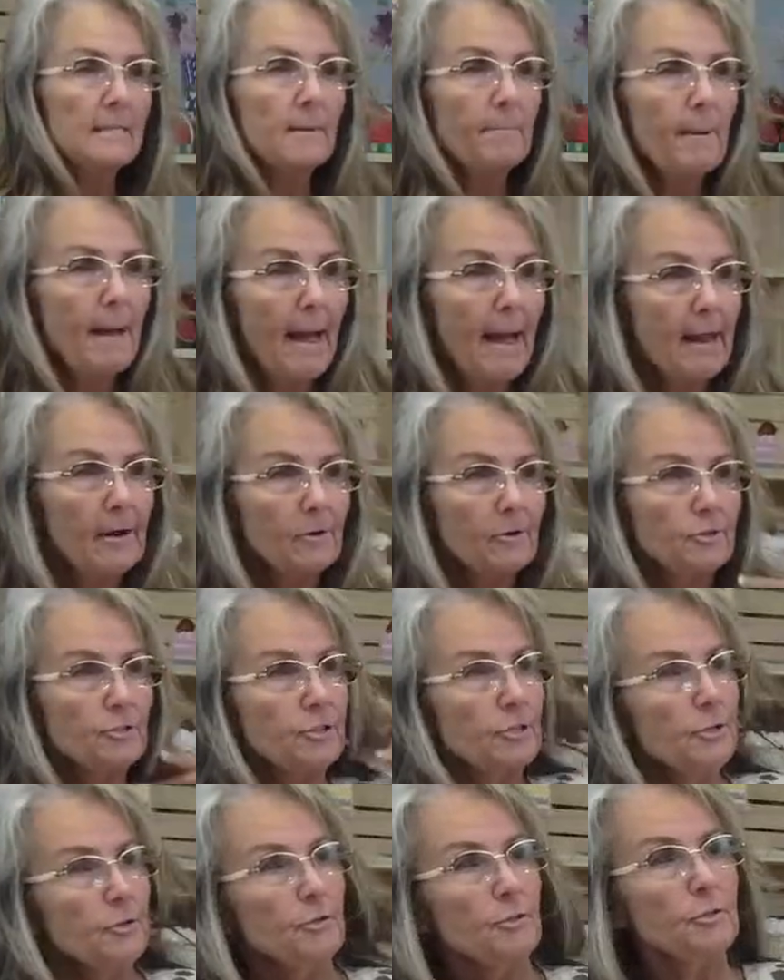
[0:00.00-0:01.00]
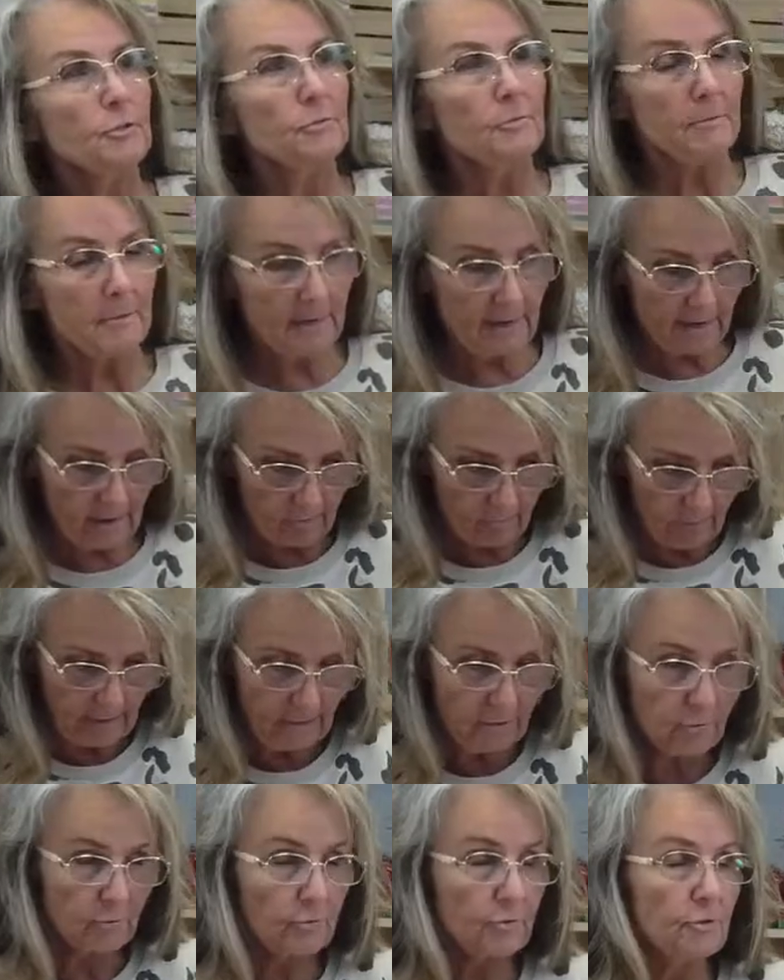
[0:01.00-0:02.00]
the pattern to you at
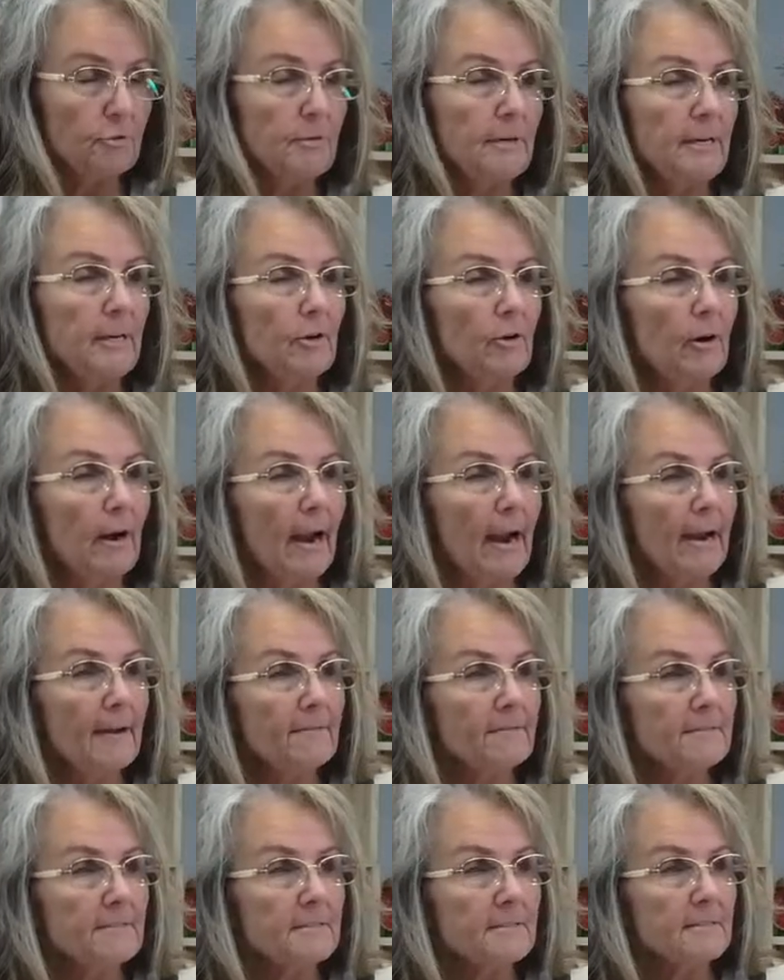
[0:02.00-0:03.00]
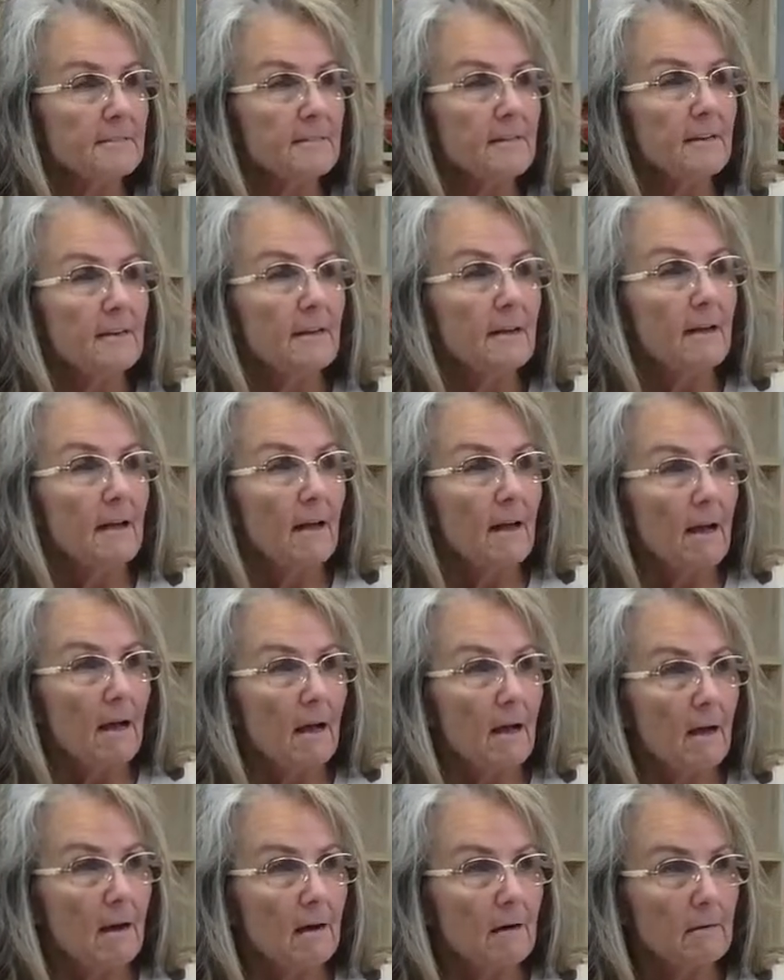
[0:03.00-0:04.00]
Rachelsuniquecrafts
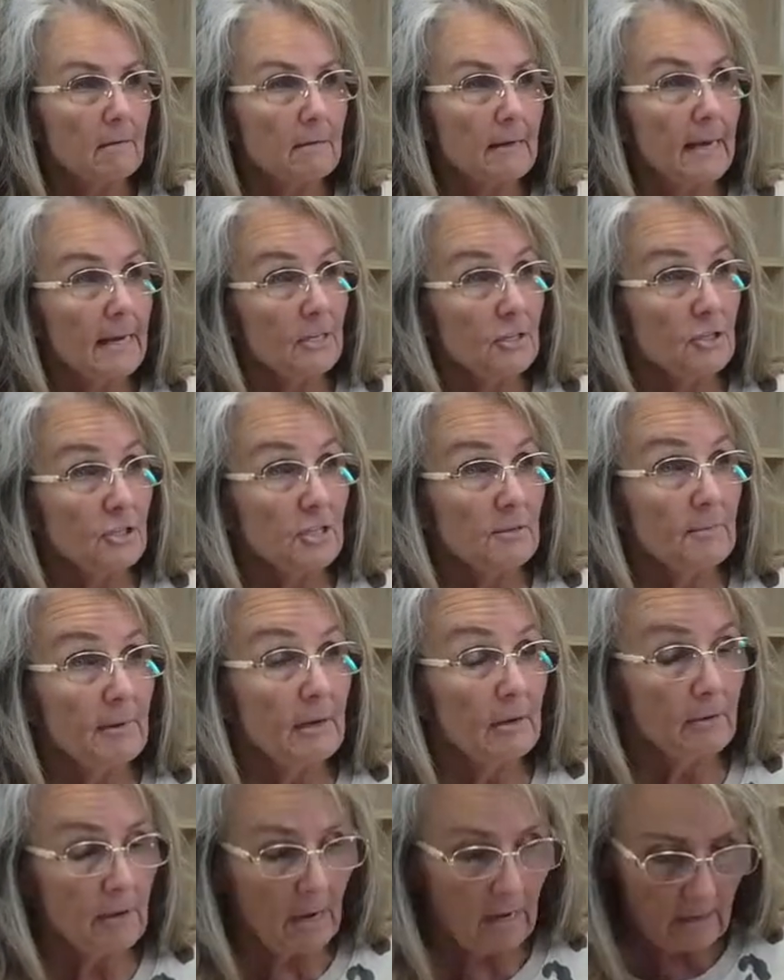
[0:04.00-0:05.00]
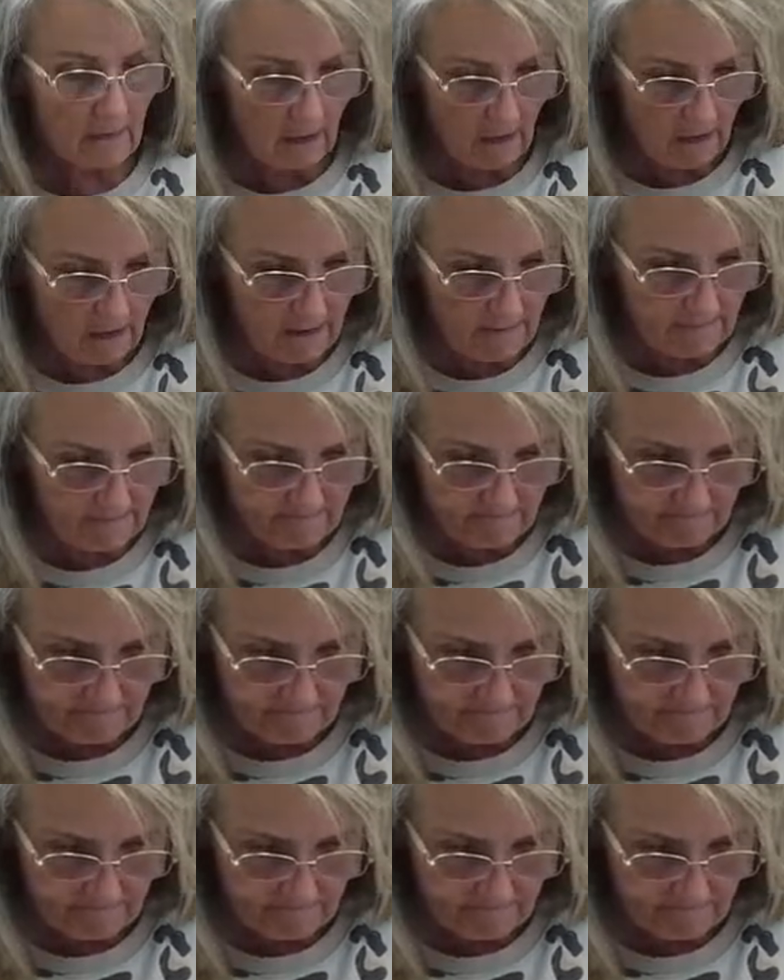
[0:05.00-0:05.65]
at gmail.com.